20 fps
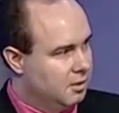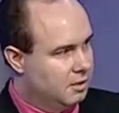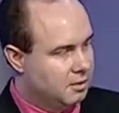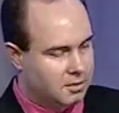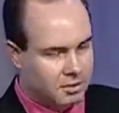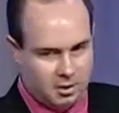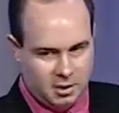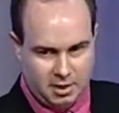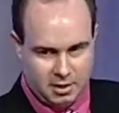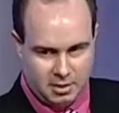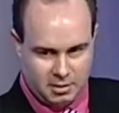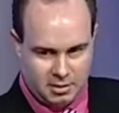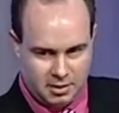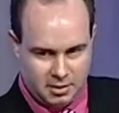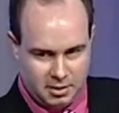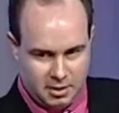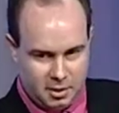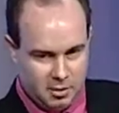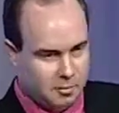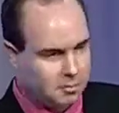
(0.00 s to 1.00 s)
The cost is
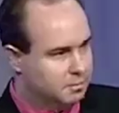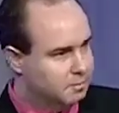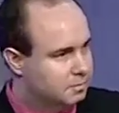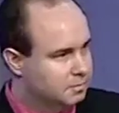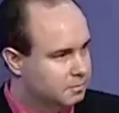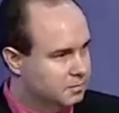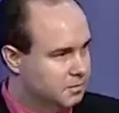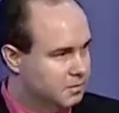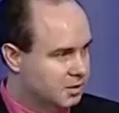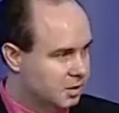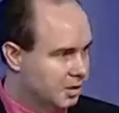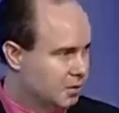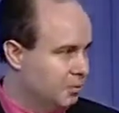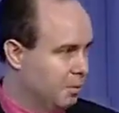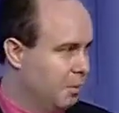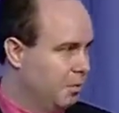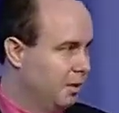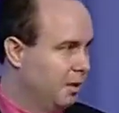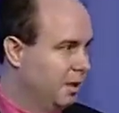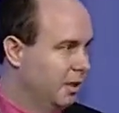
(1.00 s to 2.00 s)
low, so that's
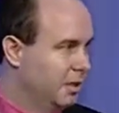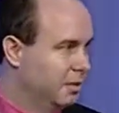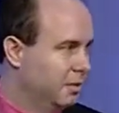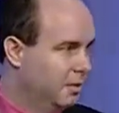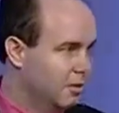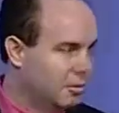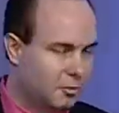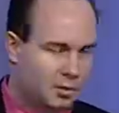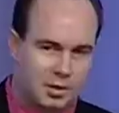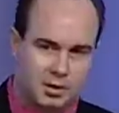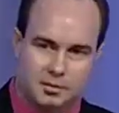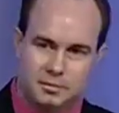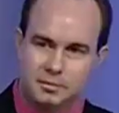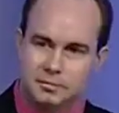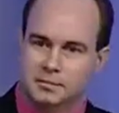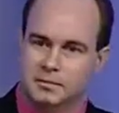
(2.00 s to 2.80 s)
why we liked it as well.